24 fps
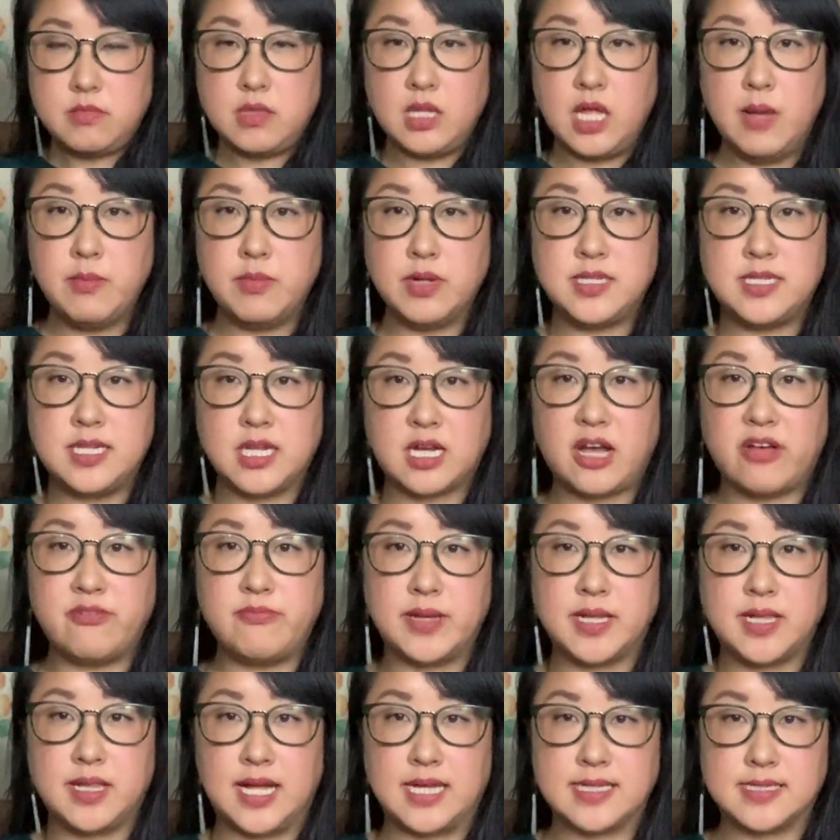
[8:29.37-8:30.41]
I'm going to take off
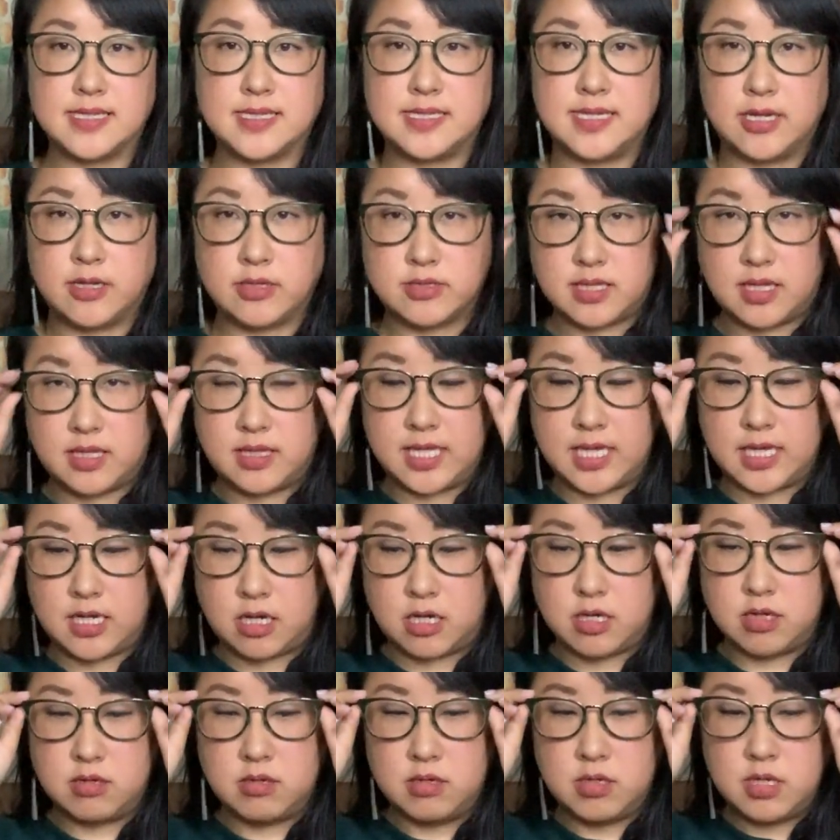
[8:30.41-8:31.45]
my glasses now because I think
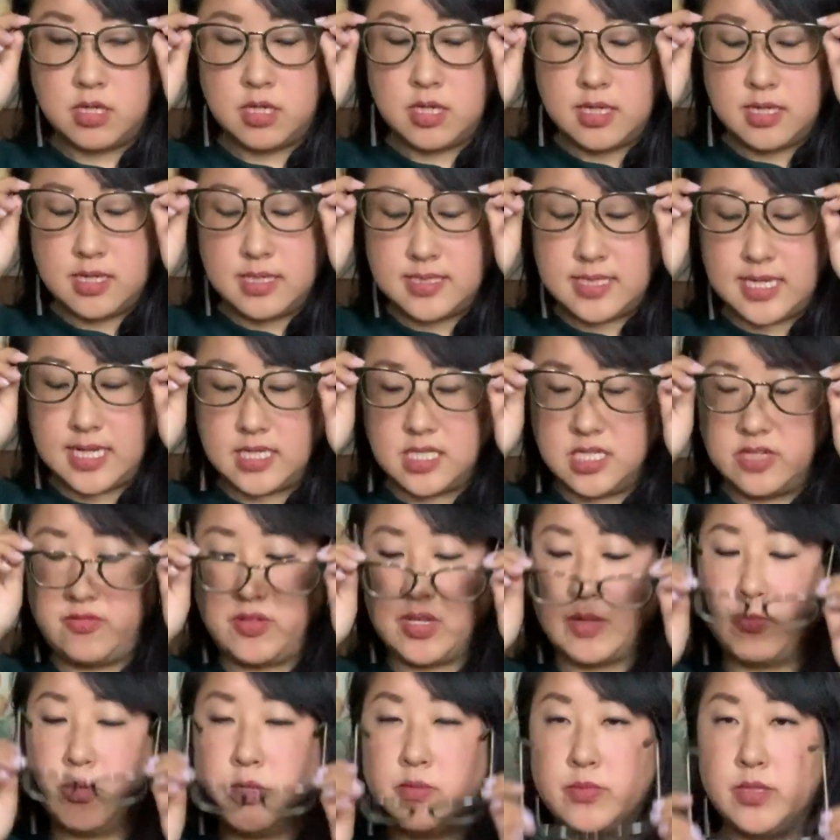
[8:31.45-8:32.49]
our
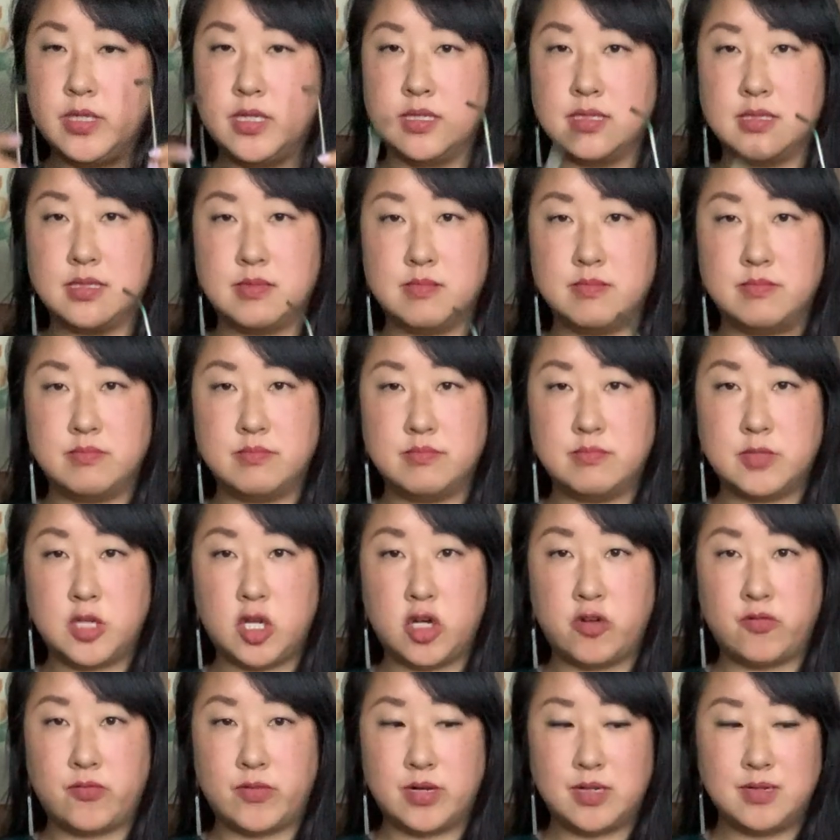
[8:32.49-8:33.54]
scientific moment is
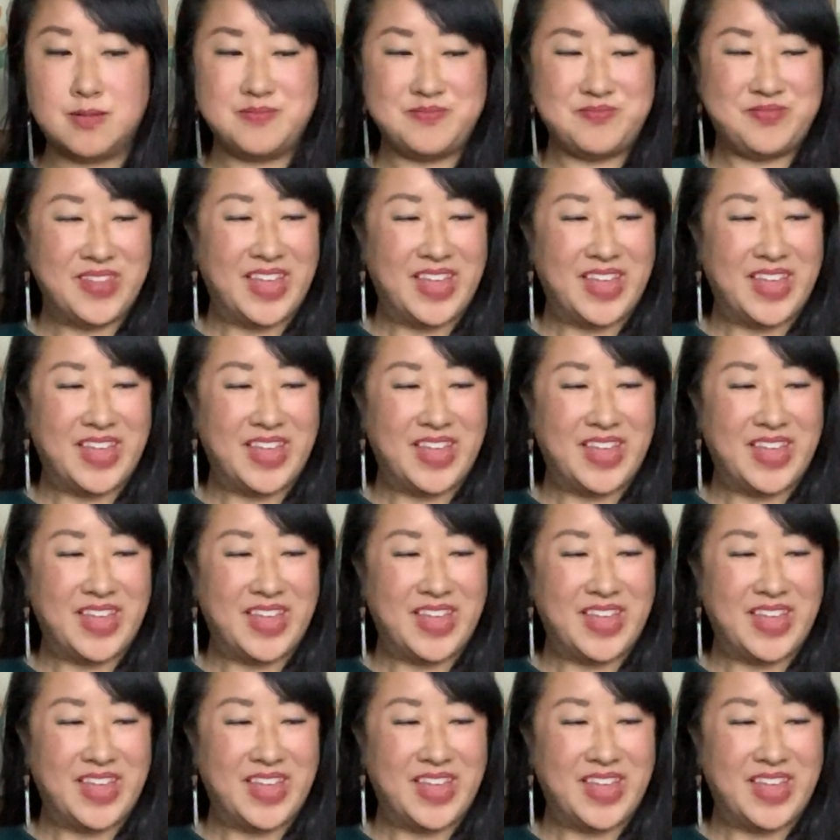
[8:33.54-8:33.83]
over.